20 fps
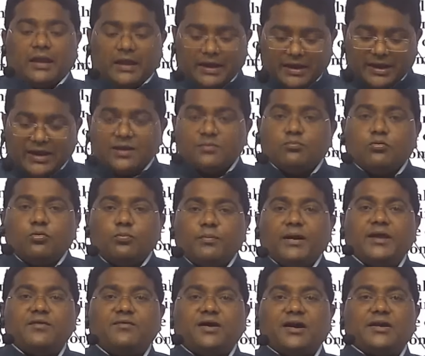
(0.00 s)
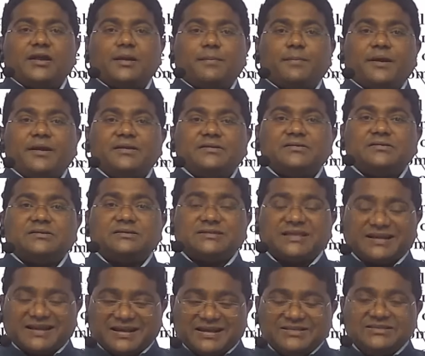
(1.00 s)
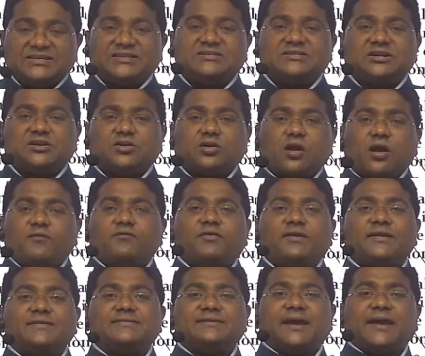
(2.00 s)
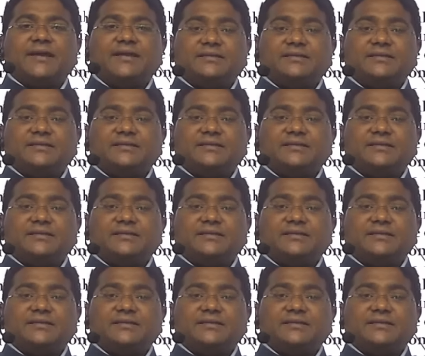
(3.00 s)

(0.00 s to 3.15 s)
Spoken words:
In Mumbai, what happens? The congestion traffic is high.